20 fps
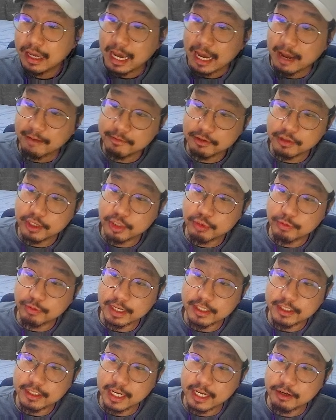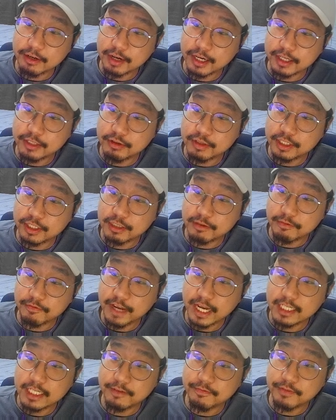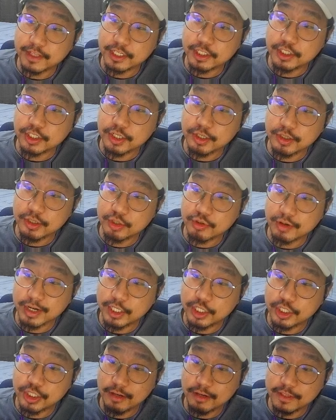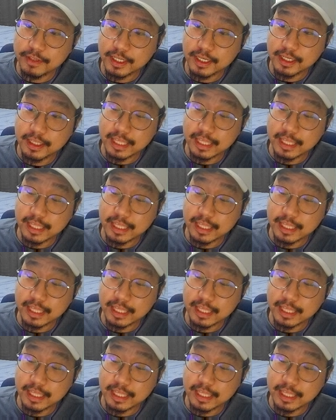After this Resonator under this effect inflicts Tune Strain shifting,